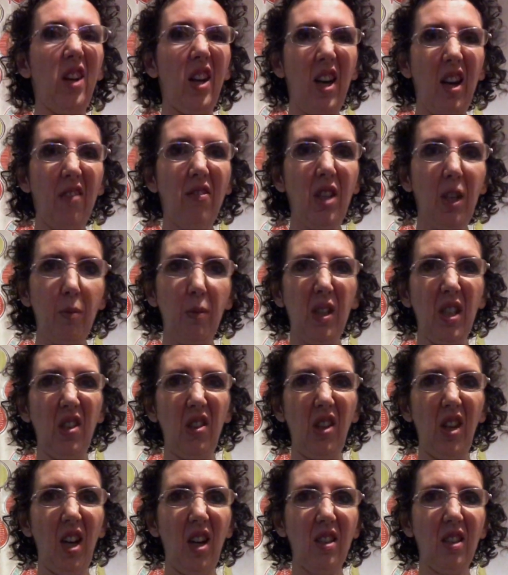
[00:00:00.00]
I haven't had my dinner
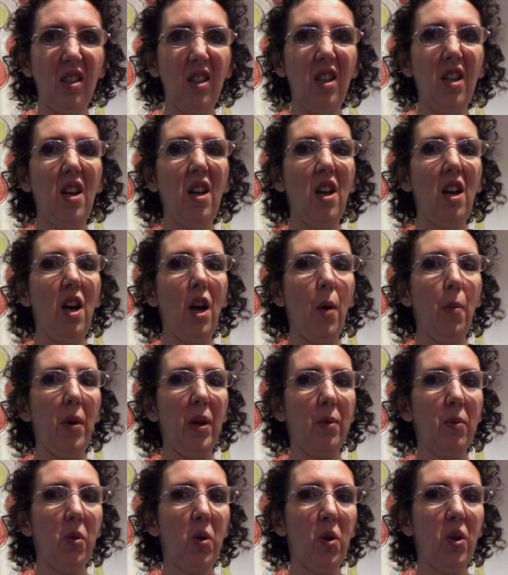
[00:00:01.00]
yet, but
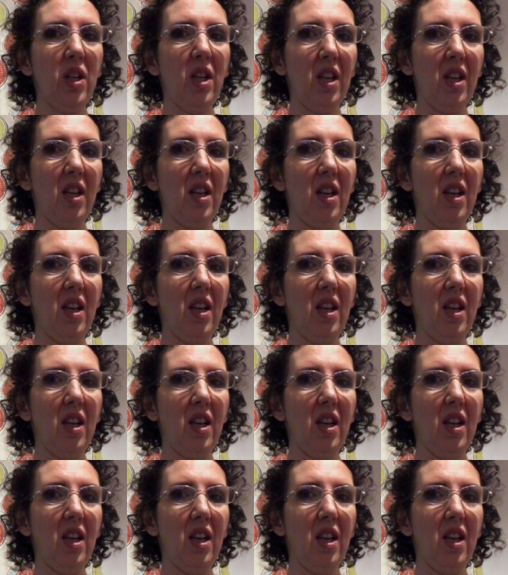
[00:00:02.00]
I've got an